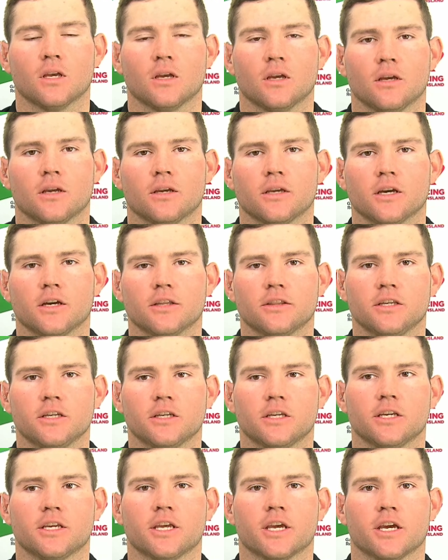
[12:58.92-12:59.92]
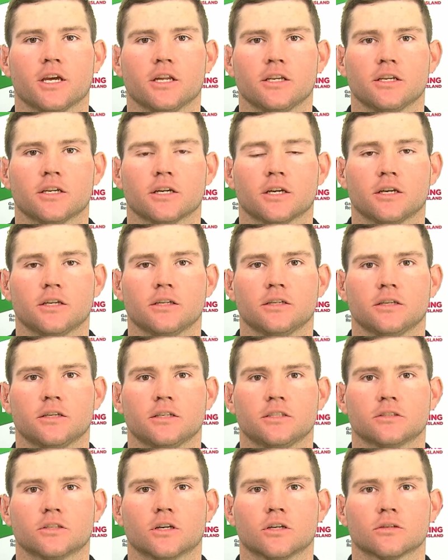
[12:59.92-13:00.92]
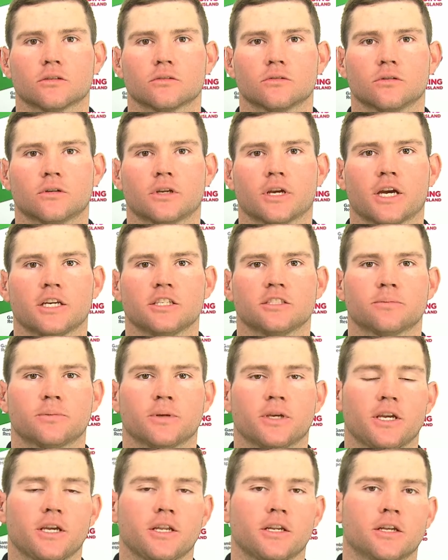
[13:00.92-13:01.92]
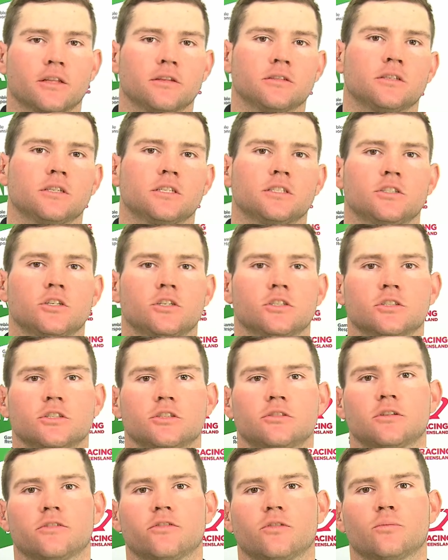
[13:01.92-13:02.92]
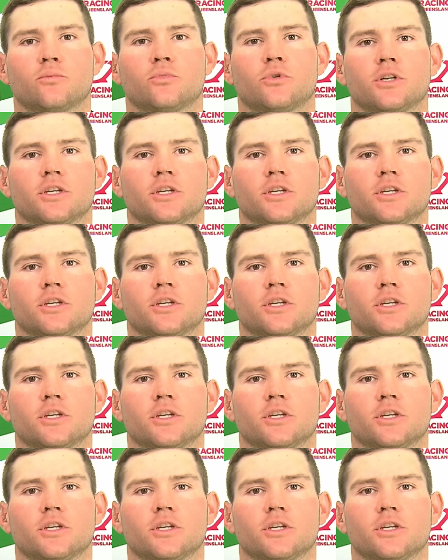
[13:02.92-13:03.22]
Yeah, I think he can. You know, he's got good gate speed and he's usually driven pretty